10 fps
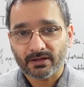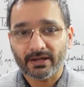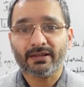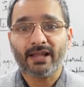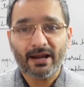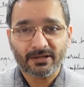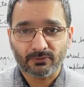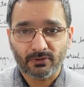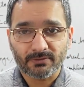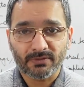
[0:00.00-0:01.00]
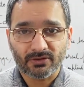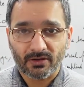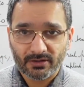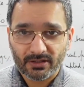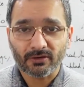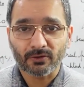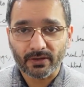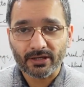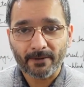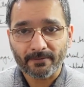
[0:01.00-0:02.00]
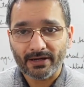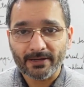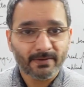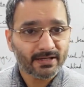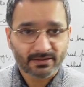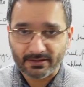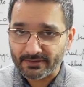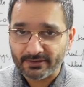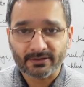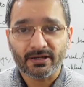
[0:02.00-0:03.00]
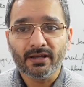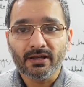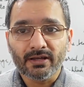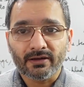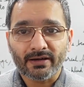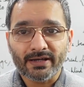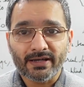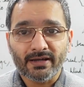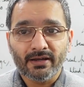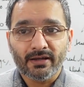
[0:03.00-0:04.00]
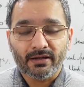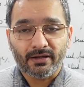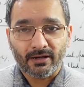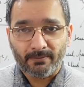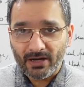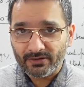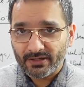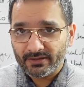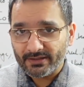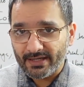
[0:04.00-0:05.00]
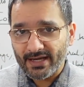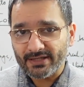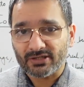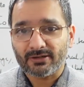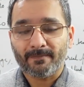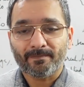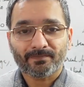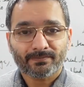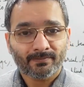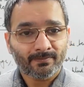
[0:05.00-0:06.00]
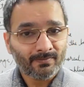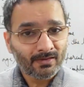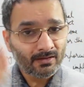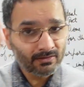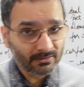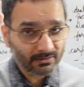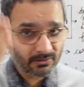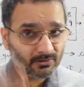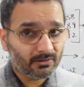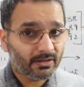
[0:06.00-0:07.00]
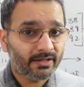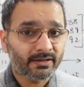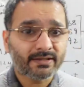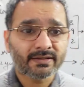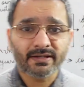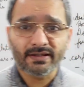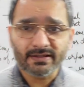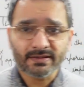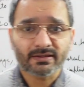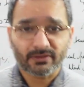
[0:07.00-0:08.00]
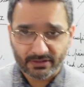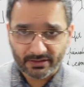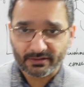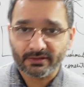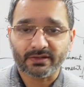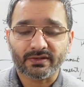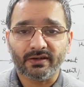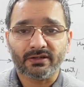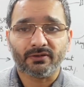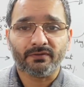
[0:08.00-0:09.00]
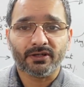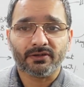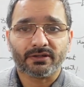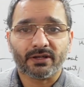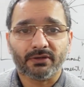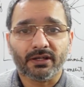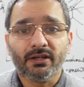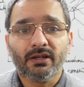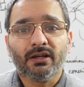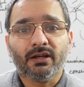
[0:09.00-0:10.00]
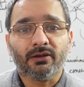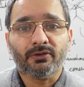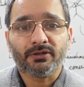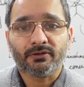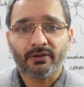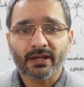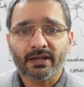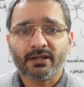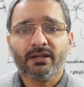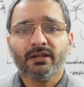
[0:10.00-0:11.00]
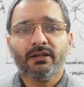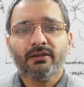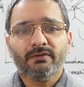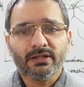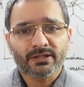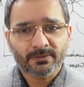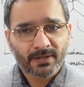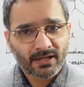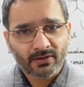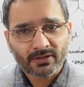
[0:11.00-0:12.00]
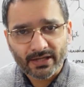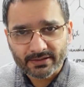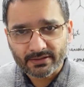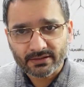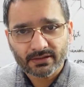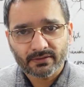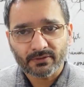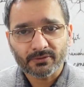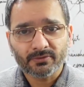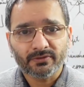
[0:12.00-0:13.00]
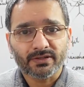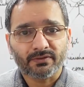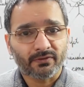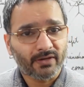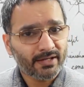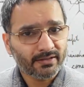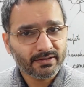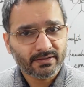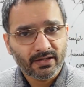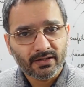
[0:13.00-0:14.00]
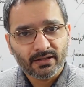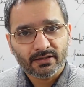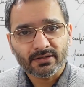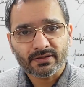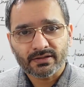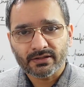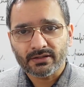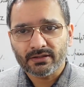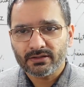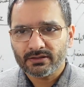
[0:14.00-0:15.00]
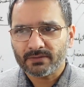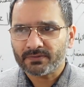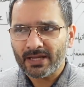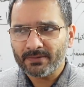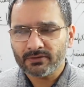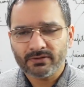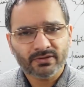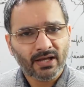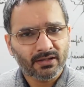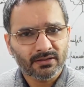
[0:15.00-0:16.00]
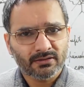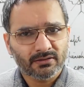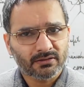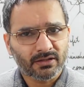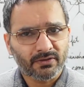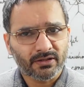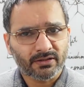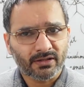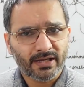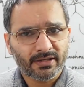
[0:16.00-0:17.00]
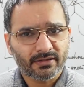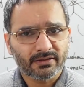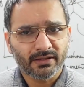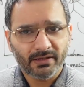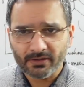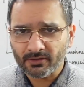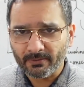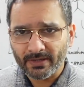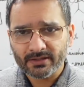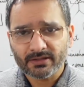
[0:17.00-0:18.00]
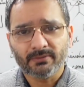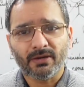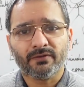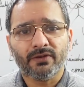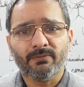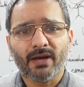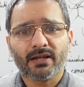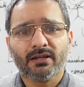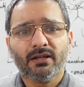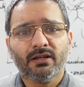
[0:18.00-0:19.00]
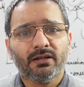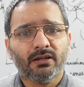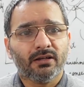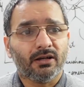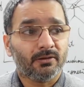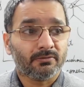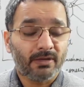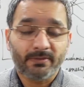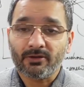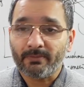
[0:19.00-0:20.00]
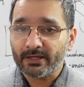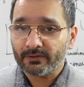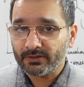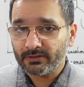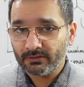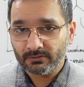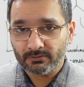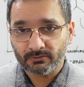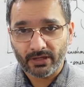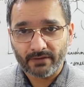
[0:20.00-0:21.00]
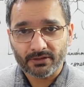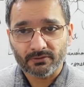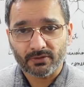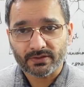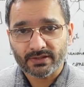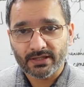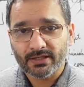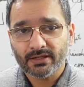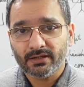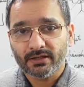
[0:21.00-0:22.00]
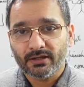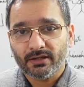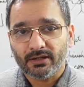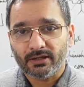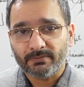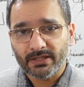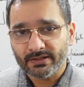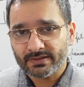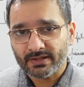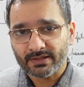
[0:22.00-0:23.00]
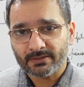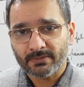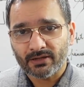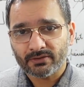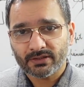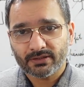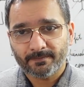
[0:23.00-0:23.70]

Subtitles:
And that is what maturity and growing up really means. It isn't really about the age. So in this series, the series of videos that we are going to create, we'll just pick out lessons from the movies. If you like this, consider subscribing to the channel, giving it a like, leaving a comment about feedback, maybe comment with whatever you want to see me discuss about